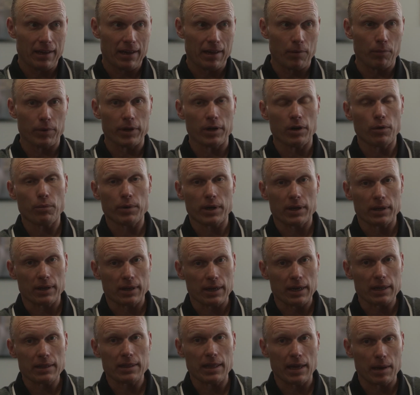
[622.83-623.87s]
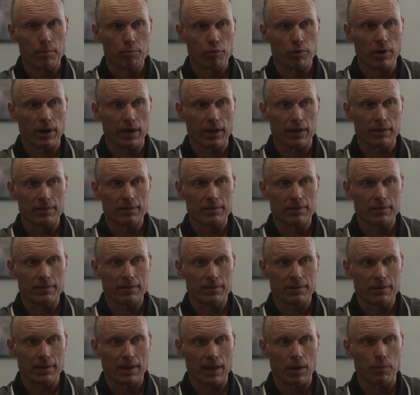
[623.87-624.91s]
And we know we could cut that price
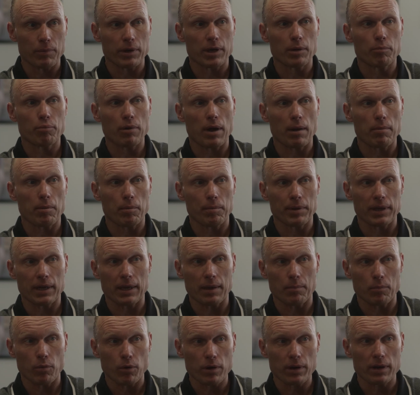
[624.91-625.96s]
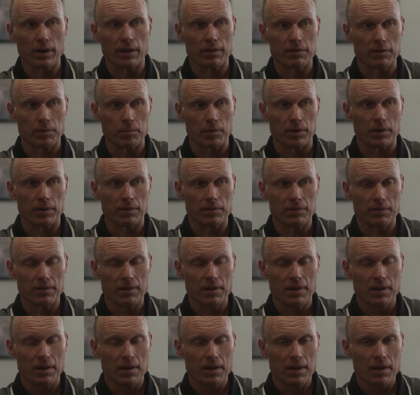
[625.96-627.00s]
and we could probably get more customers.
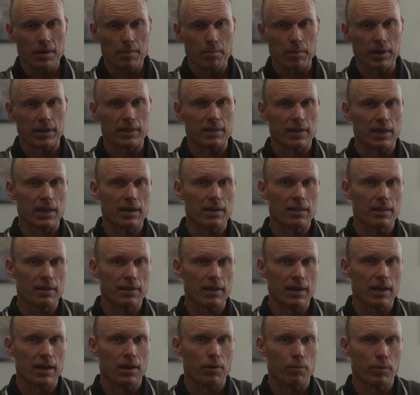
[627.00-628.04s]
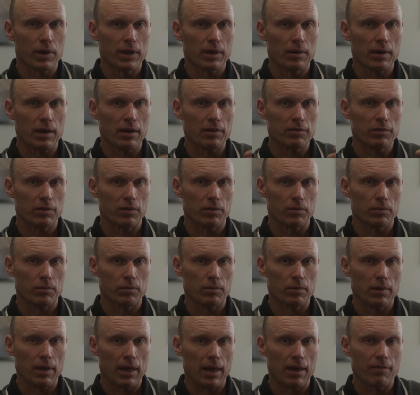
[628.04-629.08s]
But at the end of the day, we can also
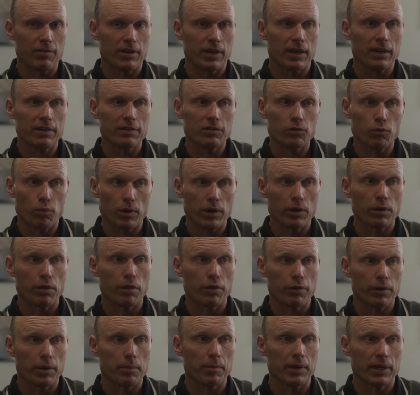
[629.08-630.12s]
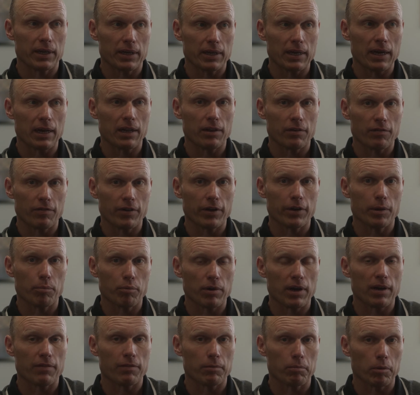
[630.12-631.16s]
have a nice $20 or $30 million, very
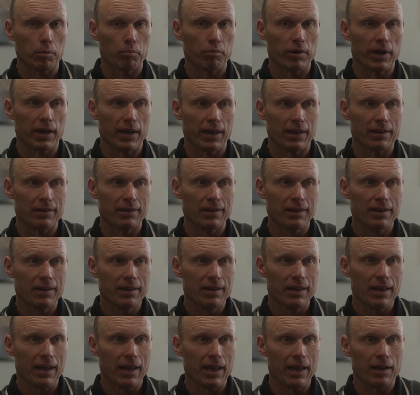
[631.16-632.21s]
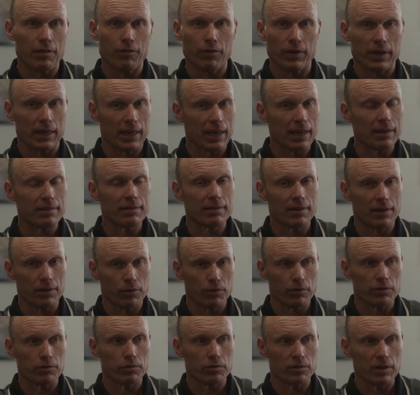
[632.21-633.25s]
profitable brand. And if we can't sell
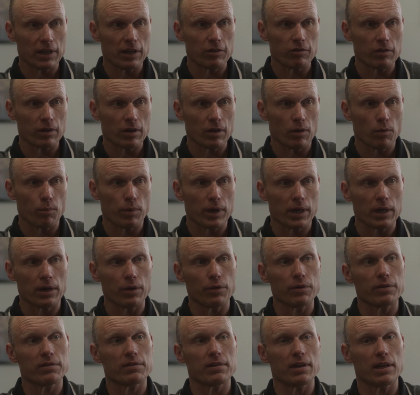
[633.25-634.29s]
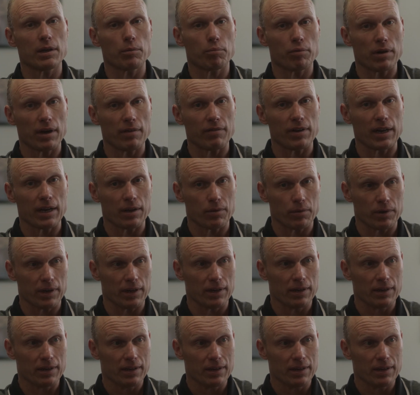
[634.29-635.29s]
to a strategic, we can always sell to private equity.